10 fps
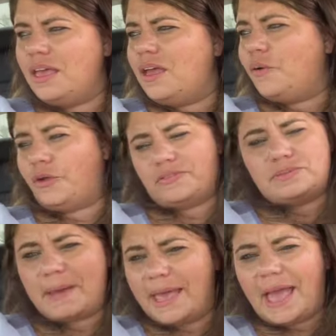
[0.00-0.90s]
or you have to
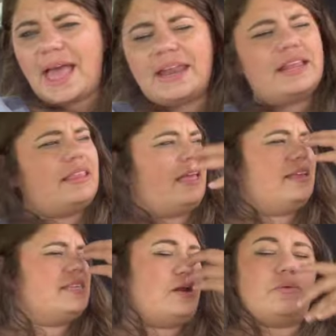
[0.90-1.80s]
pay again, and like,
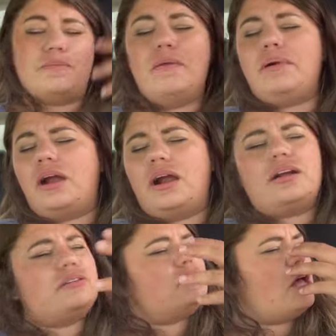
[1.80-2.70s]
because they don't remember
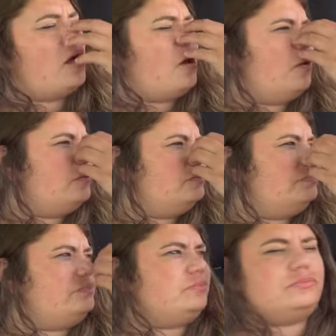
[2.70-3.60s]
her. So
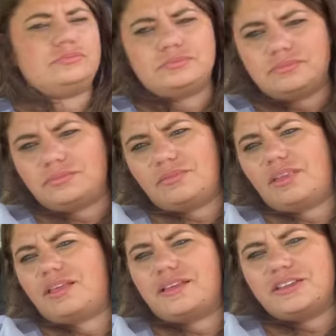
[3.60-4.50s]

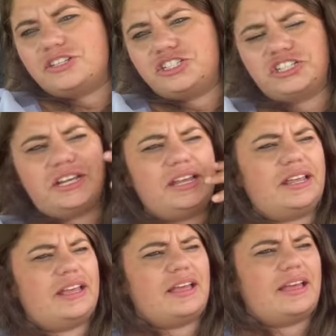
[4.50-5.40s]

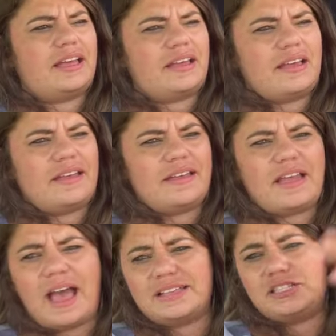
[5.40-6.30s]
she
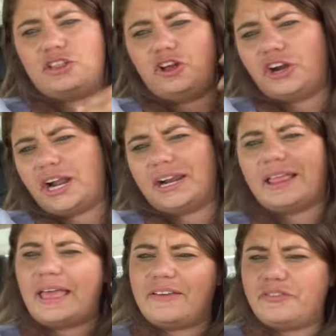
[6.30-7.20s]
has to learn how to
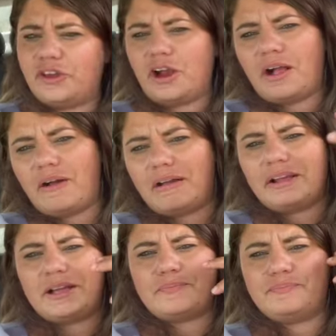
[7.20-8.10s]
like figure out how
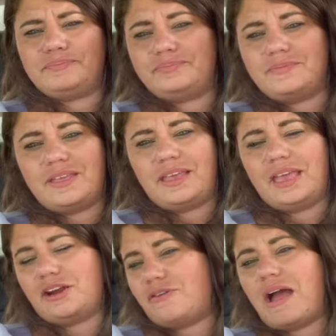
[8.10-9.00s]
to
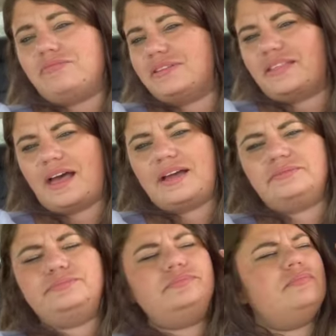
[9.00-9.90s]
get around that.
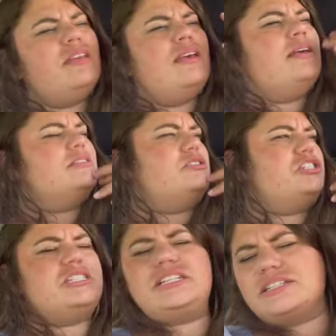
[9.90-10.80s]
And so
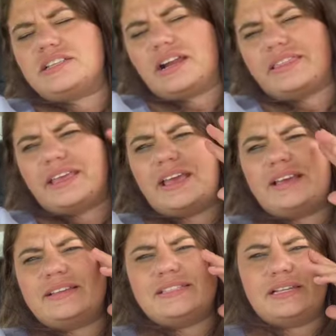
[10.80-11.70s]
she steals a lot of
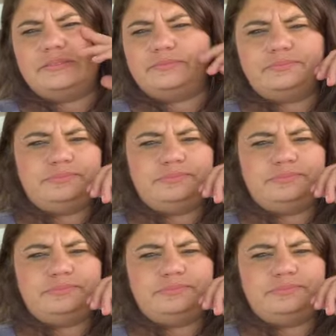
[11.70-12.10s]
things, and